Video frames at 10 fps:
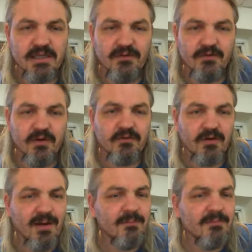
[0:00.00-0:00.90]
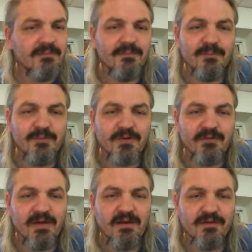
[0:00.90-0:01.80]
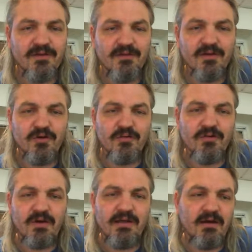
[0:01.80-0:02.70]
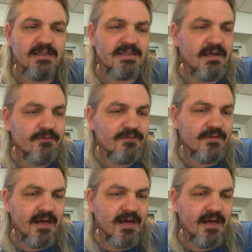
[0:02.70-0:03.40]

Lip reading: and so I found the Guru 99 stuff.